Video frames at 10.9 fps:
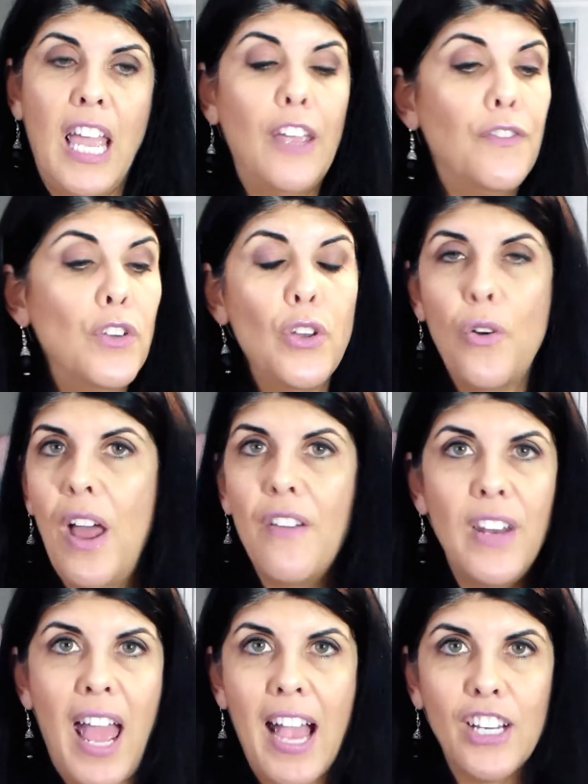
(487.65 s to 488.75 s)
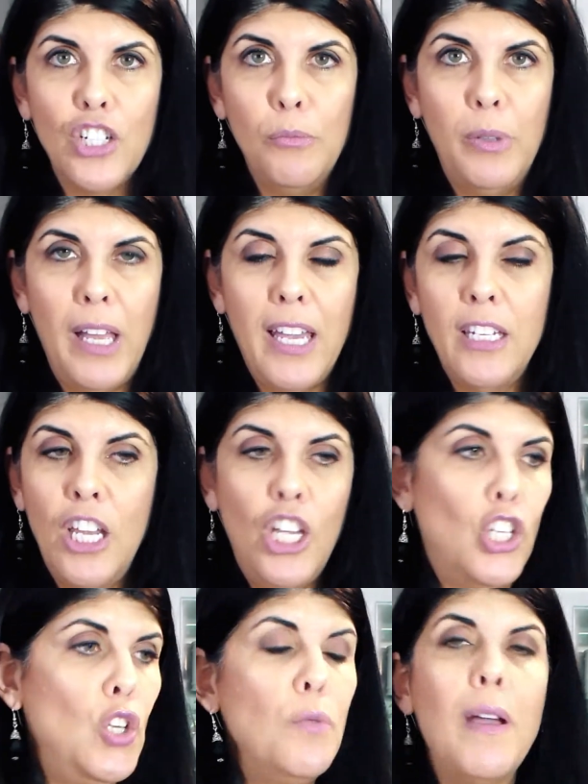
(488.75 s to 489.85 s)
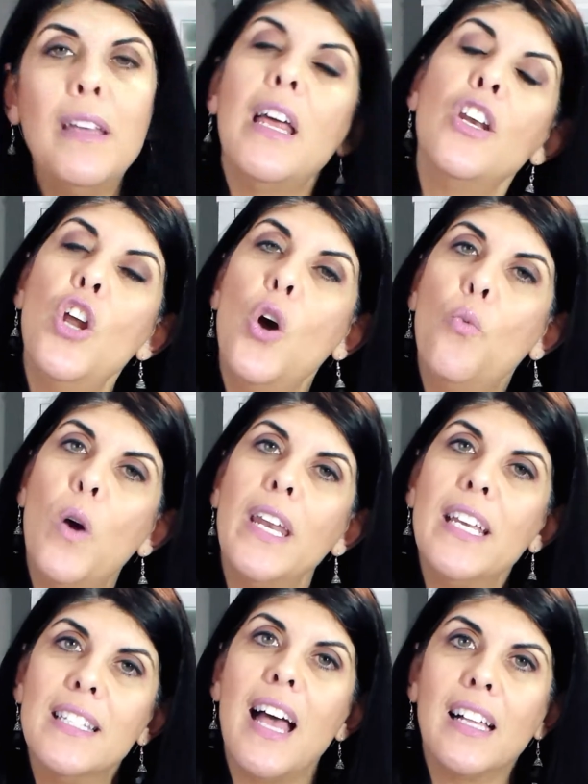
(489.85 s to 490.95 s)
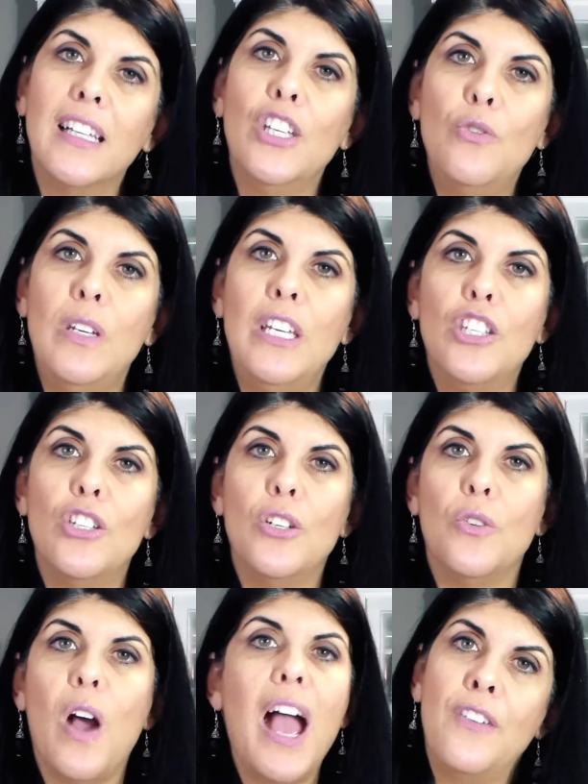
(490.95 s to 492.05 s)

If you don't have an action plan, you might not know what exactly you need to do.